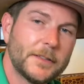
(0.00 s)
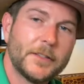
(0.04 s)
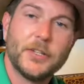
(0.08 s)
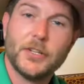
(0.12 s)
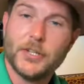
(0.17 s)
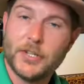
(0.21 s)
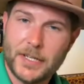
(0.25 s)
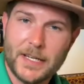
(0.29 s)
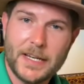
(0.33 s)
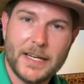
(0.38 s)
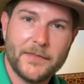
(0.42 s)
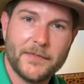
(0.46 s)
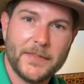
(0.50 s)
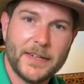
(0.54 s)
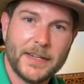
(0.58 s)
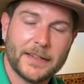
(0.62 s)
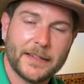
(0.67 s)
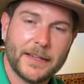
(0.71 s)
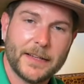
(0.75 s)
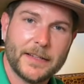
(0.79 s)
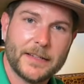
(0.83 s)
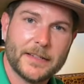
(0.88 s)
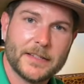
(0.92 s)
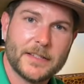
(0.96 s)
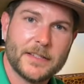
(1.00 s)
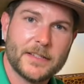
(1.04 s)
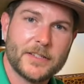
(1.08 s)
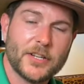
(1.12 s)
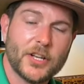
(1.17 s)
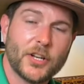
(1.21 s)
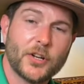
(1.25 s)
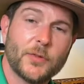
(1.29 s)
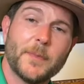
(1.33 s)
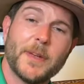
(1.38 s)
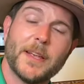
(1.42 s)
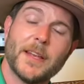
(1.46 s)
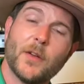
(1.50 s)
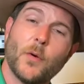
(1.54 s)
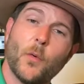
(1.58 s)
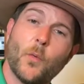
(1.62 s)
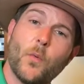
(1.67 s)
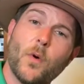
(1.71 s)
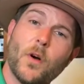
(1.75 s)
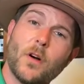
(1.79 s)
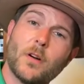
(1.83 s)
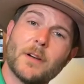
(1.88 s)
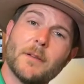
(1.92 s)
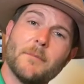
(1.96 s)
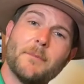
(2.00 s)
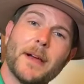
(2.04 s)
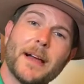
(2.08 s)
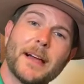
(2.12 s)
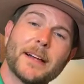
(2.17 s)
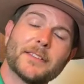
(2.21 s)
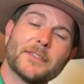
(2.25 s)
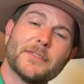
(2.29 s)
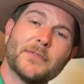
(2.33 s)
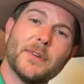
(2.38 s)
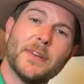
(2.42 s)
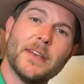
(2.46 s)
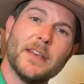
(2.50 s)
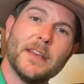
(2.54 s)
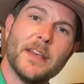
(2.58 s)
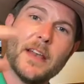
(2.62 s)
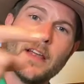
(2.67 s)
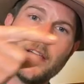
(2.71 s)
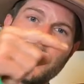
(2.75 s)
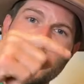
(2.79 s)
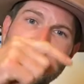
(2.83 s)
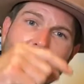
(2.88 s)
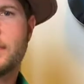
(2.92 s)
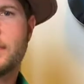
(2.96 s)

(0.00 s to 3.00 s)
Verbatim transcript: Good evening, ladies and gentlemen, and welcome back to another